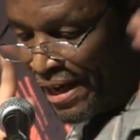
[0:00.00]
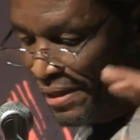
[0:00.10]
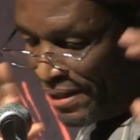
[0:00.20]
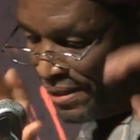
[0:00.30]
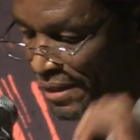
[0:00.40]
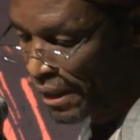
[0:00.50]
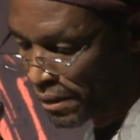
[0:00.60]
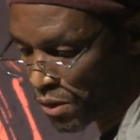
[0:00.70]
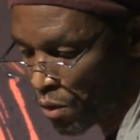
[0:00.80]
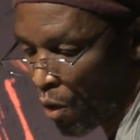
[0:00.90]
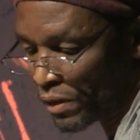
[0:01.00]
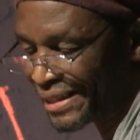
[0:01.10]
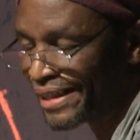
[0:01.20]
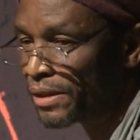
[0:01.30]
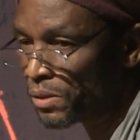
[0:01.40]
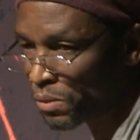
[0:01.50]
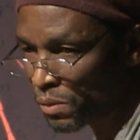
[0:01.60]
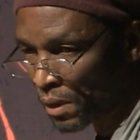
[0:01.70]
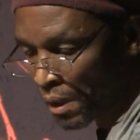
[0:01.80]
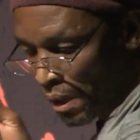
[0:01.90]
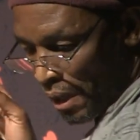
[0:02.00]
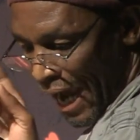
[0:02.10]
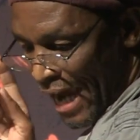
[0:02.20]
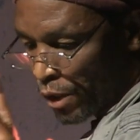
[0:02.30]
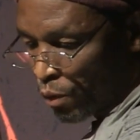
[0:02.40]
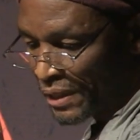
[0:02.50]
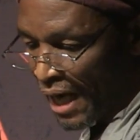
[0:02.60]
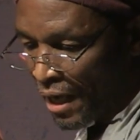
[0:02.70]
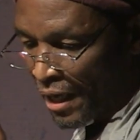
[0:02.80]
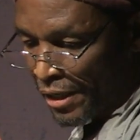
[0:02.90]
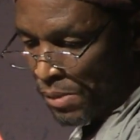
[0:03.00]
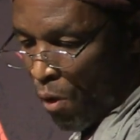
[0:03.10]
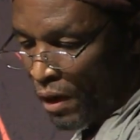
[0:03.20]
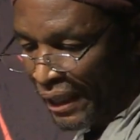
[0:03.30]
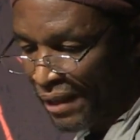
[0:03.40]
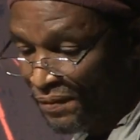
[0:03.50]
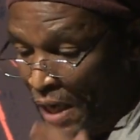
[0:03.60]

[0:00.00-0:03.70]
any struggle to continue. Aluta is more grief